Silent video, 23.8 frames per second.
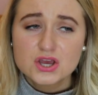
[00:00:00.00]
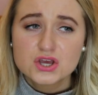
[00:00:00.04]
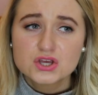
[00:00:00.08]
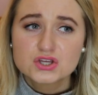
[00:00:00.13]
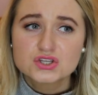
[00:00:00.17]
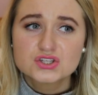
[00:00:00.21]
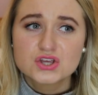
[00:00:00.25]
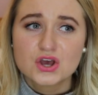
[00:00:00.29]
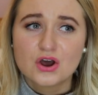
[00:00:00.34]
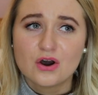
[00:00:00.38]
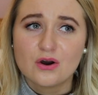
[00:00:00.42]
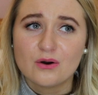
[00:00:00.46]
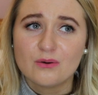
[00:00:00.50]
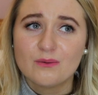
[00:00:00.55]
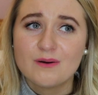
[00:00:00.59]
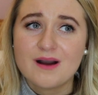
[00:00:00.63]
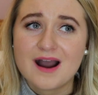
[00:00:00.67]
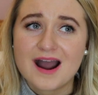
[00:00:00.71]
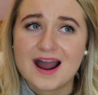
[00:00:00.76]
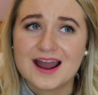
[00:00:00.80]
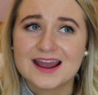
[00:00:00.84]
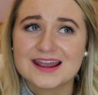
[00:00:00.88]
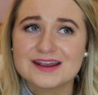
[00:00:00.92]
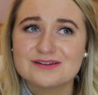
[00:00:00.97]
So
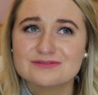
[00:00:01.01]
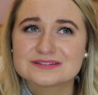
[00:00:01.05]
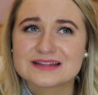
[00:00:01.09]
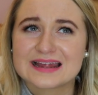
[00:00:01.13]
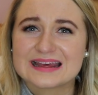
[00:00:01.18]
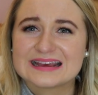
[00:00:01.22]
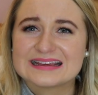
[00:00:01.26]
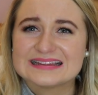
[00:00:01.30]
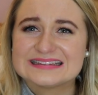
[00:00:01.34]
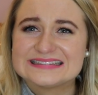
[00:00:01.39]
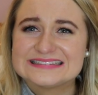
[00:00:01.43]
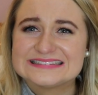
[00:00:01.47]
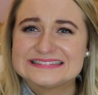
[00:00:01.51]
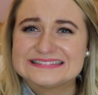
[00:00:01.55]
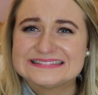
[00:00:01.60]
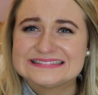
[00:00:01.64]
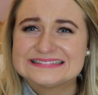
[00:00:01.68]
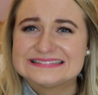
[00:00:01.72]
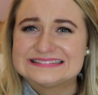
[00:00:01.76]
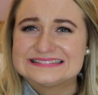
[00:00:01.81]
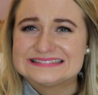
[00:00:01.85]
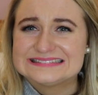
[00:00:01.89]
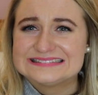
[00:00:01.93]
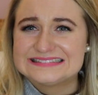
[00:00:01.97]
I was like,
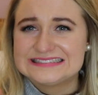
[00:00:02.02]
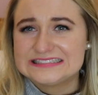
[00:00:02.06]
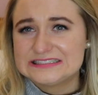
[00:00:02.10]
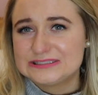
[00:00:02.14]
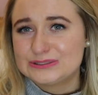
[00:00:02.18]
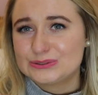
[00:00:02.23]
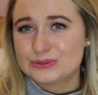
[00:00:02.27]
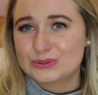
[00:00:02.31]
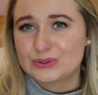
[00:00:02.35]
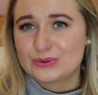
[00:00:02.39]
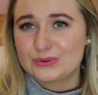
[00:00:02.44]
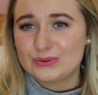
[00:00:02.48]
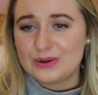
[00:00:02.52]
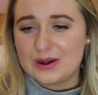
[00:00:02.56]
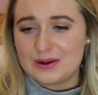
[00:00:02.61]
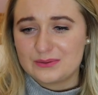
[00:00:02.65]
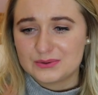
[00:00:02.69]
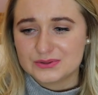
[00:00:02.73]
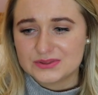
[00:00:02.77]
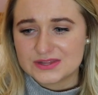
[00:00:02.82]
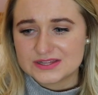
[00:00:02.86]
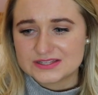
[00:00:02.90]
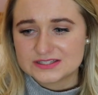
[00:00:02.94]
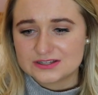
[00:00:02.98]
oh, I don't know how
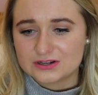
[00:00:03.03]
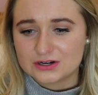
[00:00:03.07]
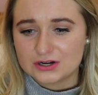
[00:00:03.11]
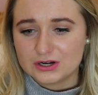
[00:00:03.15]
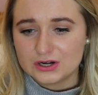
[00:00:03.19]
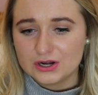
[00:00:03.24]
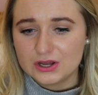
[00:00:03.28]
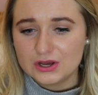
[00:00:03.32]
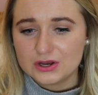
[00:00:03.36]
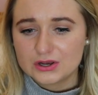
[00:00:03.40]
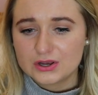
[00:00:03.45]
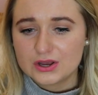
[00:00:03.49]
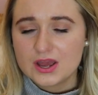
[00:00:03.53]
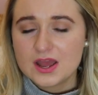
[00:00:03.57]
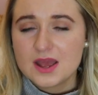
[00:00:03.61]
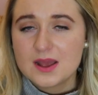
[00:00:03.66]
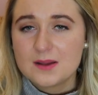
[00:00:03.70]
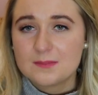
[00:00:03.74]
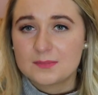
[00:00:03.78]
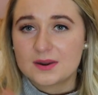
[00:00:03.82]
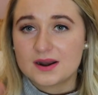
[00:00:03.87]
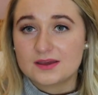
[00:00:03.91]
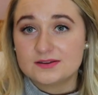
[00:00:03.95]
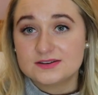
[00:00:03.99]
good that's gonna look,
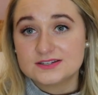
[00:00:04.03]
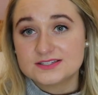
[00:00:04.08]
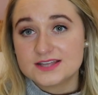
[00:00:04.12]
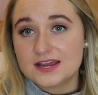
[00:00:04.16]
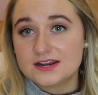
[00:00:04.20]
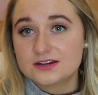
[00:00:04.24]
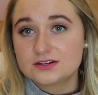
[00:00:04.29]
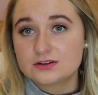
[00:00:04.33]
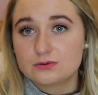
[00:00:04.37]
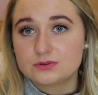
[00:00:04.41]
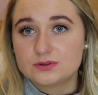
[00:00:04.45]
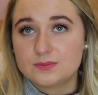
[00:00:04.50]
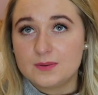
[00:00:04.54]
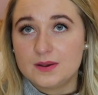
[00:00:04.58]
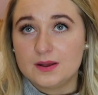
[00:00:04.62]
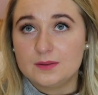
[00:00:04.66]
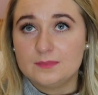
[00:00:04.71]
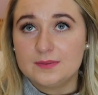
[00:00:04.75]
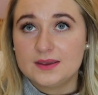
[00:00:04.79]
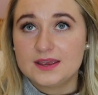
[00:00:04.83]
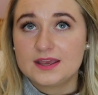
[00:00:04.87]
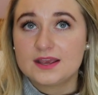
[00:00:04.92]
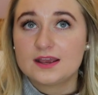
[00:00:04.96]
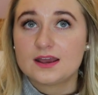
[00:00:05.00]
but I decided to go with the pale
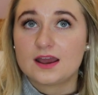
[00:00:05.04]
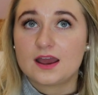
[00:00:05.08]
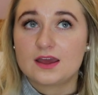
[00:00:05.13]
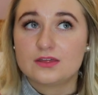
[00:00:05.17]
pink.